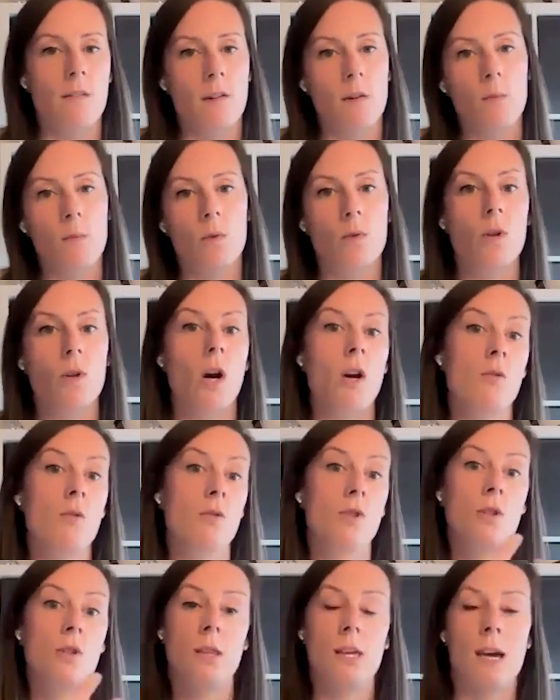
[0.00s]
driver will
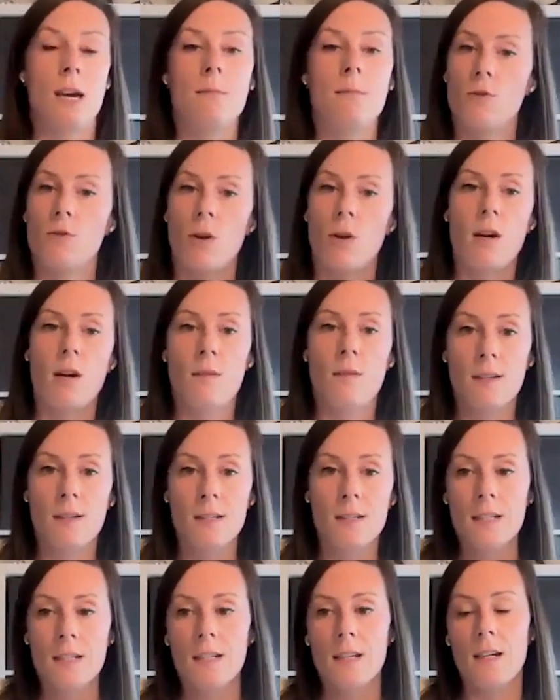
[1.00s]
coach the am
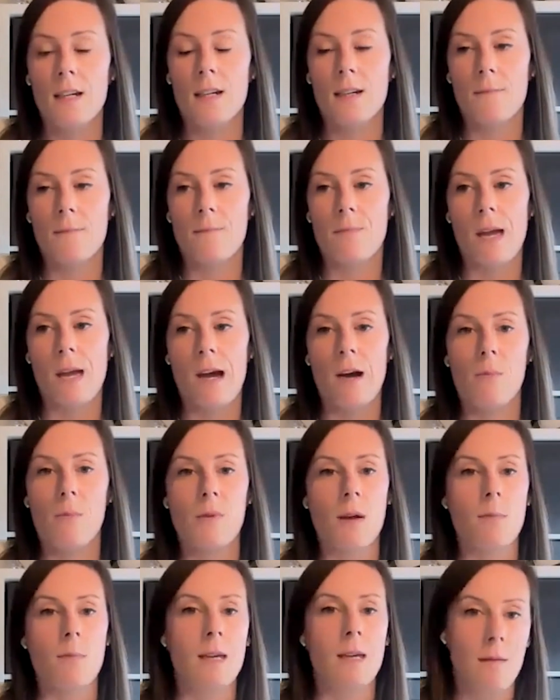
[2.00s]
driver, help
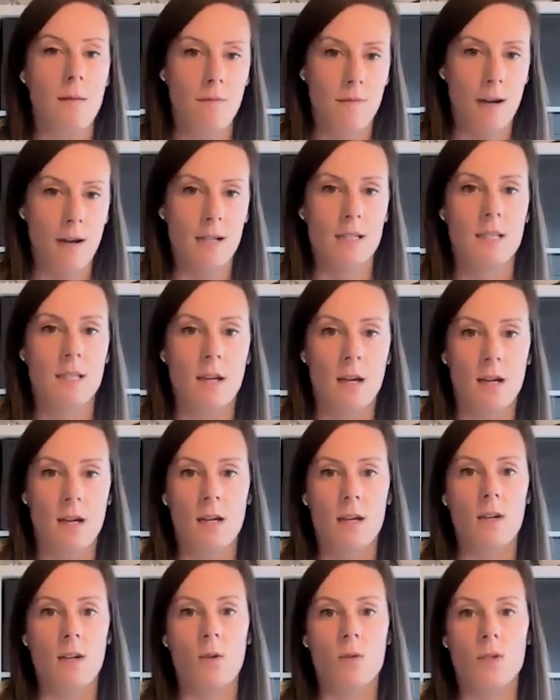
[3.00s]
them get faster,
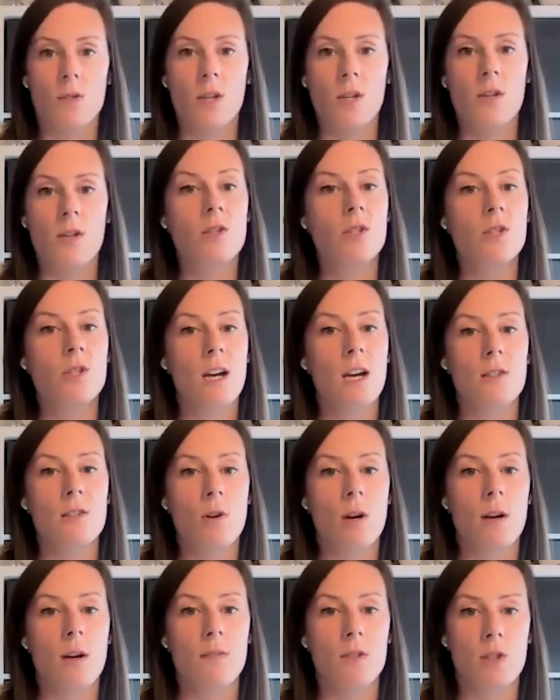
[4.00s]
and also you share
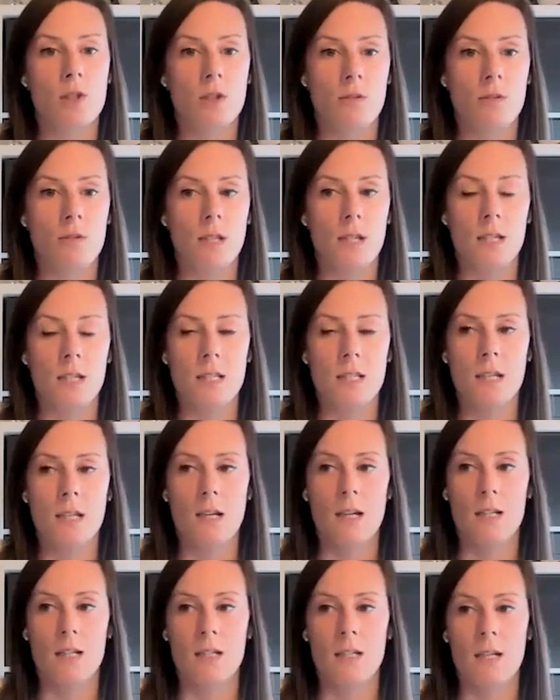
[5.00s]
driving duties,
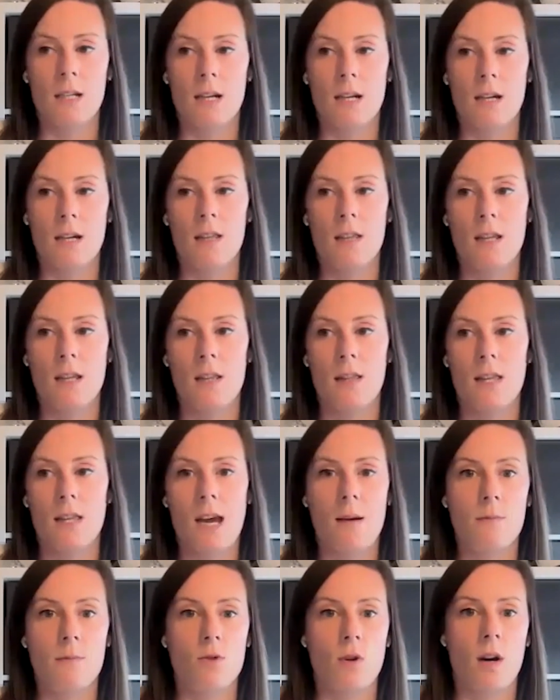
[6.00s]
and the
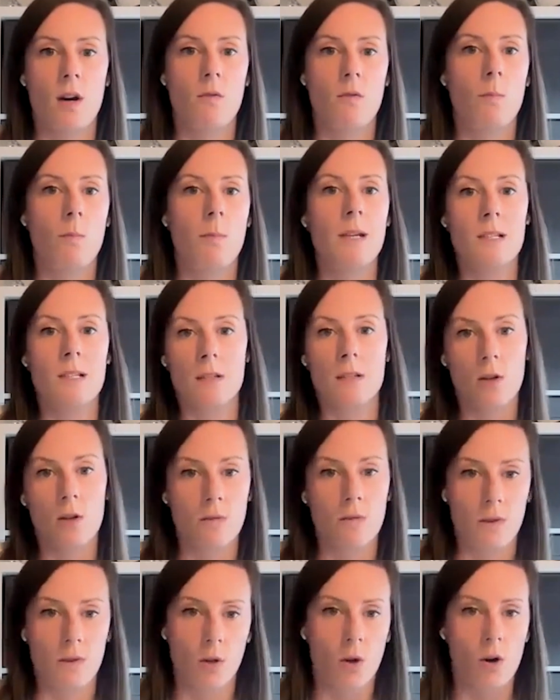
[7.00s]
am driver will basically
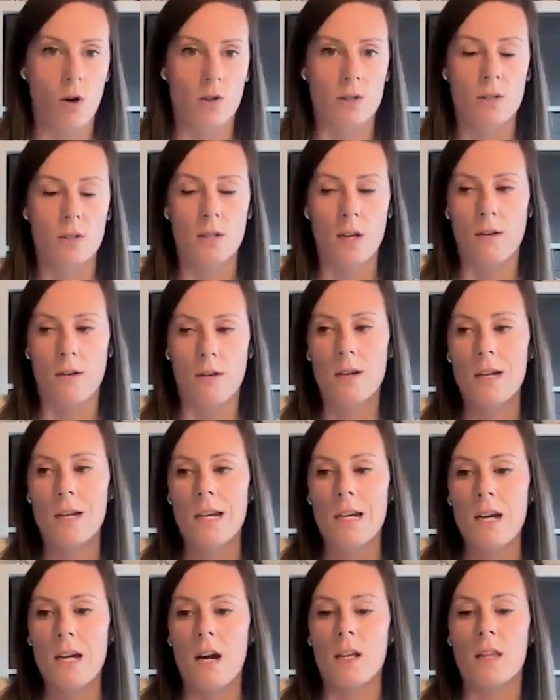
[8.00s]
cover the cost. So
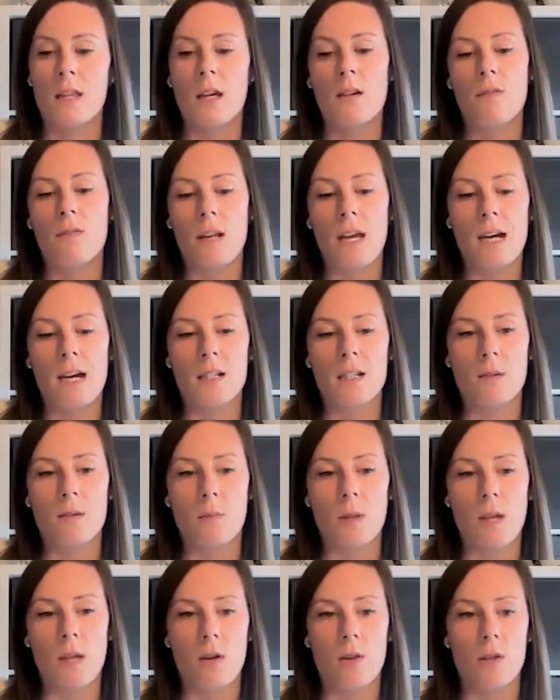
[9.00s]
I thankfully had
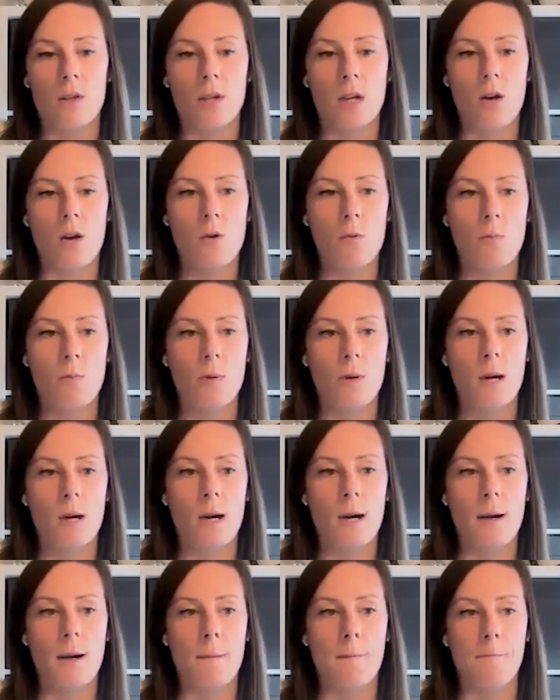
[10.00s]
some of that on the go,
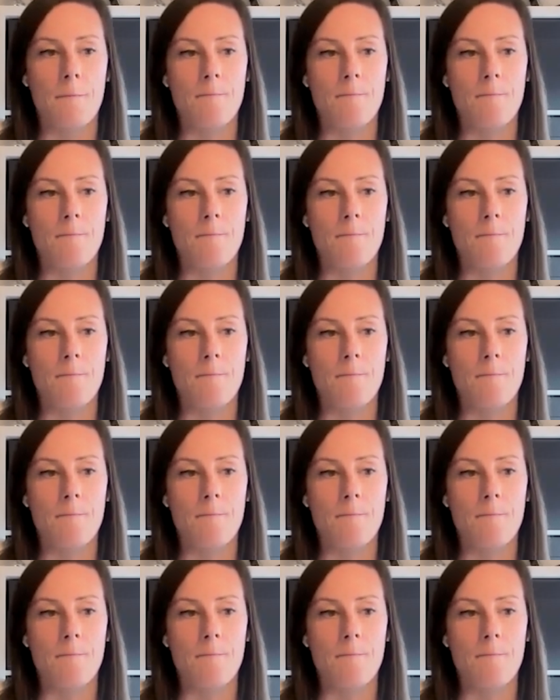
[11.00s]
but